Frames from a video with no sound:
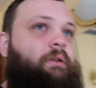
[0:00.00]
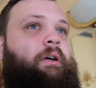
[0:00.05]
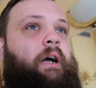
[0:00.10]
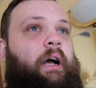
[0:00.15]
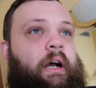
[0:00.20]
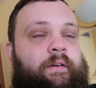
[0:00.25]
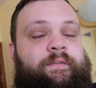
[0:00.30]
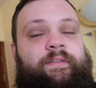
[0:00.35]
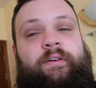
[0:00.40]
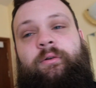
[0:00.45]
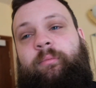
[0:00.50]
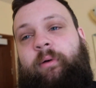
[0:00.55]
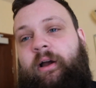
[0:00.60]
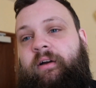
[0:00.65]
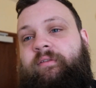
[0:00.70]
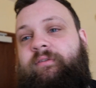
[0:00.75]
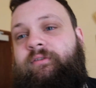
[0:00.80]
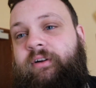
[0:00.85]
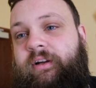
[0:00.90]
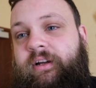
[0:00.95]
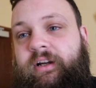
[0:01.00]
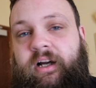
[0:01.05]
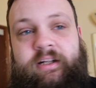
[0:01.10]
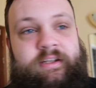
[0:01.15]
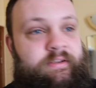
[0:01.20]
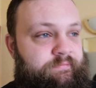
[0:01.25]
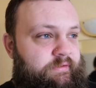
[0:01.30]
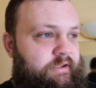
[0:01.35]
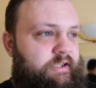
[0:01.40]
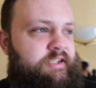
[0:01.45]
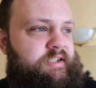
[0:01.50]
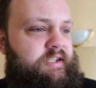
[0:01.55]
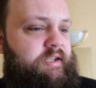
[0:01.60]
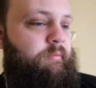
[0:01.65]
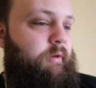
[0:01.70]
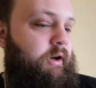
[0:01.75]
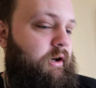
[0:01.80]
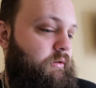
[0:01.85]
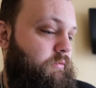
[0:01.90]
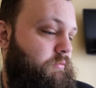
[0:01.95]
I feel better for it. I didn't really sleep
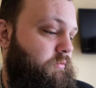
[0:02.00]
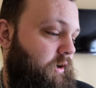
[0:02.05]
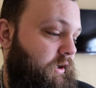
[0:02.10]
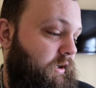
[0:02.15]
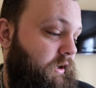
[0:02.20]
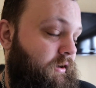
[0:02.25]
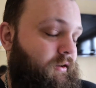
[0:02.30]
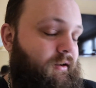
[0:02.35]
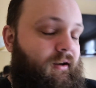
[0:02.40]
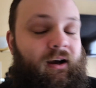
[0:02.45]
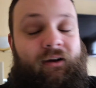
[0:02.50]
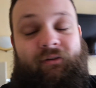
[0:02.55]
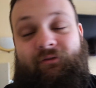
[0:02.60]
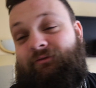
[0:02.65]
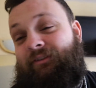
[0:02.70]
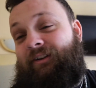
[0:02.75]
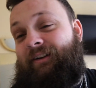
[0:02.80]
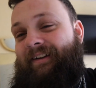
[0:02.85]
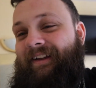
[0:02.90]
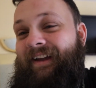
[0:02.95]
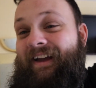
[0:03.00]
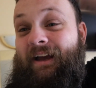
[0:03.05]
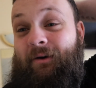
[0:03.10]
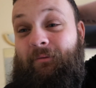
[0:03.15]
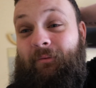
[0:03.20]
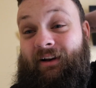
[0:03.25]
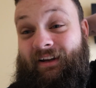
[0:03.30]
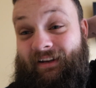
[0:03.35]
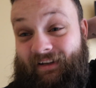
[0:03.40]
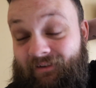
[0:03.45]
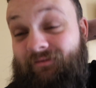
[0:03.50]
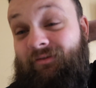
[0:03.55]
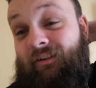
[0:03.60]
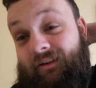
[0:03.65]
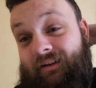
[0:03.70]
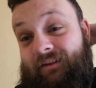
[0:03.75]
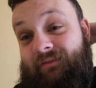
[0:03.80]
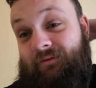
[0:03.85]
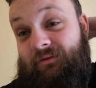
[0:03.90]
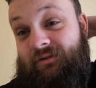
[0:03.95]
well. When I did
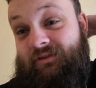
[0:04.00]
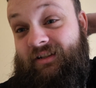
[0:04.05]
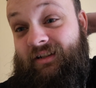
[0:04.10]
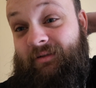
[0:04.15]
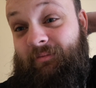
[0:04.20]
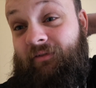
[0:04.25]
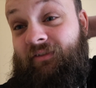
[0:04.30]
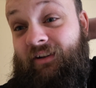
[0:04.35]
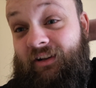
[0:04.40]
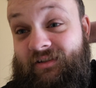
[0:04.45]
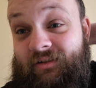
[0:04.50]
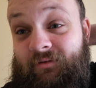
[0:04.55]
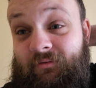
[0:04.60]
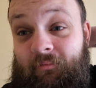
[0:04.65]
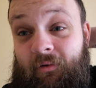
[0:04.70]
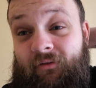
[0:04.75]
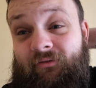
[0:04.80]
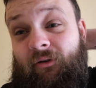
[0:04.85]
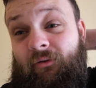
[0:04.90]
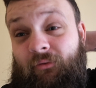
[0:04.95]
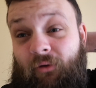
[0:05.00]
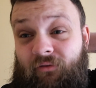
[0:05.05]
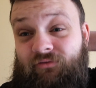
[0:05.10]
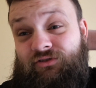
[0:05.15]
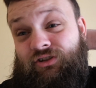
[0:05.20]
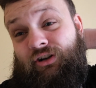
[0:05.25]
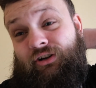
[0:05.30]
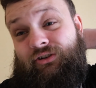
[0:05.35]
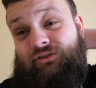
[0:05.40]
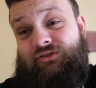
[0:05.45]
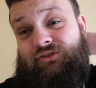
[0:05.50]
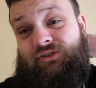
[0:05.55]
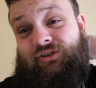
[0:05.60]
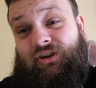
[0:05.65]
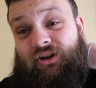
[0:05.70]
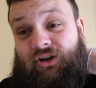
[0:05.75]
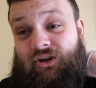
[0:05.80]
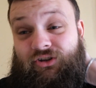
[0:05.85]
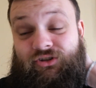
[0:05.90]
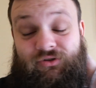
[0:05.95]
finally fall asleep, I fell asleep with my phone off charge.
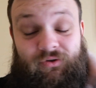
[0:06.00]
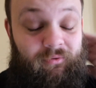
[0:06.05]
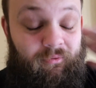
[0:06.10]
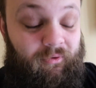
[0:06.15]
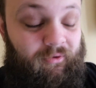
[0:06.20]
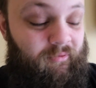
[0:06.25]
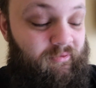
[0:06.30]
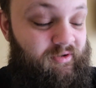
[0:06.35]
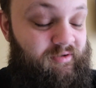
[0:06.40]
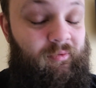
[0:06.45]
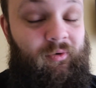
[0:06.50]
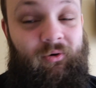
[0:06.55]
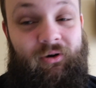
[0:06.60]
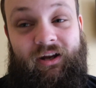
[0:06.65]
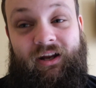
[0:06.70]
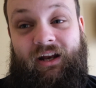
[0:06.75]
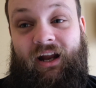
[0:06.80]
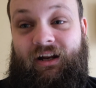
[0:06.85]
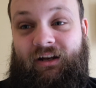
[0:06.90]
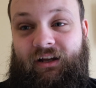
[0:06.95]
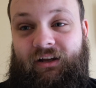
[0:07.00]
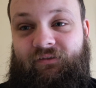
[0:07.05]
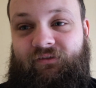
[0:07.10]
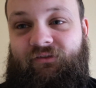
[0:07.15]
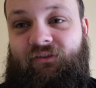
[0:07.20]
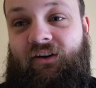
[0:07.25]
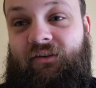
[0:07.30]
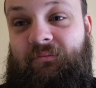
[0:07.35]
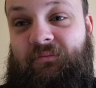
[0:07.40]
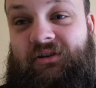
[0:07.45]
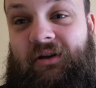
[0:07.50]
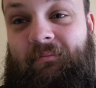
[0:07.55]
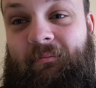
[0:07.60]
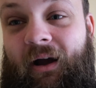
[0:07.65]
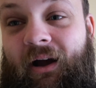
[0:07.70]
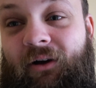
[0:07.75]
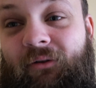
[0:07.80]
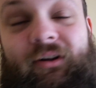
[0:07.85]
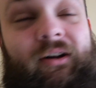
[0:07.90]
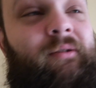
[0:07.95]
So I woke up this morning and I had like 5%
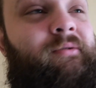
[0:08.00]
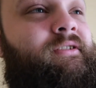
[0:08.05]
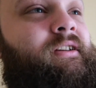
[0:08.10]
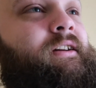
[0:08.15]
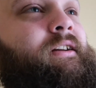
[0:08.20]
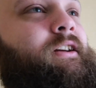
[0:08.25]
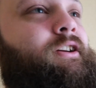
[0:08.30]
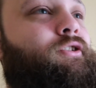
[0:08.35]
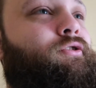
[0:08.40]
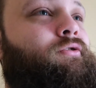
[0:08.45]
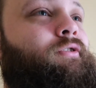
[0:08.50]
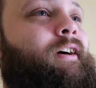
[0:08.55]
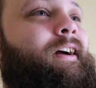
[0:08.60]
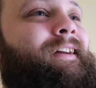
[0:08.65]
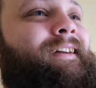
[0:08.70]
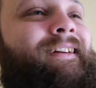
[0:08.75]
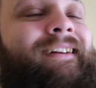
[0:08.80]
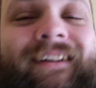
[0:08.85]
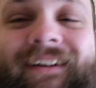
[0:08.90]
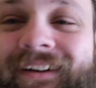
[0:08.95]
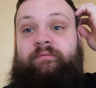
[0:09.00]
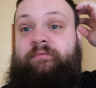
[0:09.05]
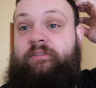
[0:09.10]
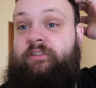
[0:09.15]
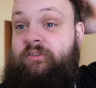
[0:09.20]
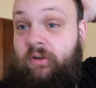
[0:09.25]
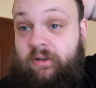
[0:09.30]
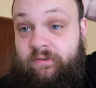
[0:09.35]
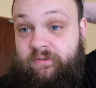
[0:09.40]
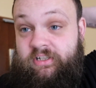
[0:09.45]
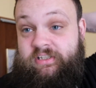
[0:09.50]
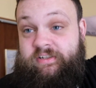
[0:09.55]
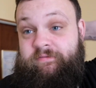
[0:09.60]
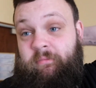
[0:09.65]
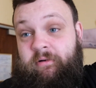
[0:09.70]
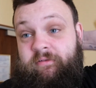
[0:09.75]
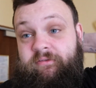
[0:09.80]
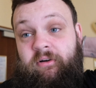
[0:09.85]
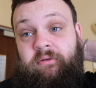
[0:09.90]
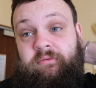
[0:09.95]
battery. I was like, great. Not even as if
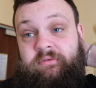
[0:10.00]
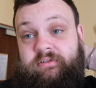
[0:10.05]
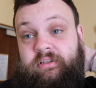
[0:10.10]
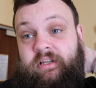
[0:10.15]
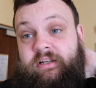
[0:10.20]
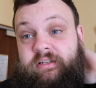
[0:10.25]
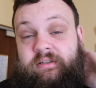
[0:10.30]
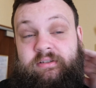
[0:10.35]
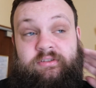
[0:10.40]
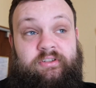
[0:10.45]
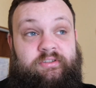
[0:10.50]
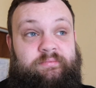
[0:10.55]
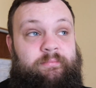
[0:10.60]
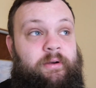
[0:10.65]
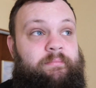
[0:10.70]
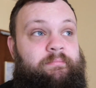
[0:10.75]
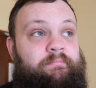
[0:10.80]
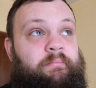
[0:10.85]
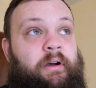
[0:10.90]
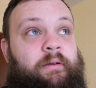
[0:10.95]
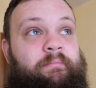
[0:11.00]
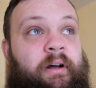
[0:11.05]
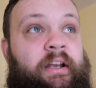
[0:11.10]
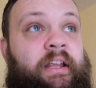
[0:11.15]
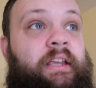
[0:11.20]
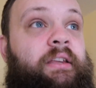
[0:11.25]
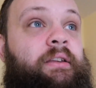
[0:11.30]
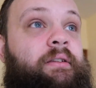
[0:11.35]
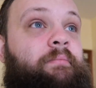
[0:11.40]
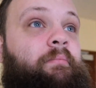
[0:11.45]
my phone's like just my money.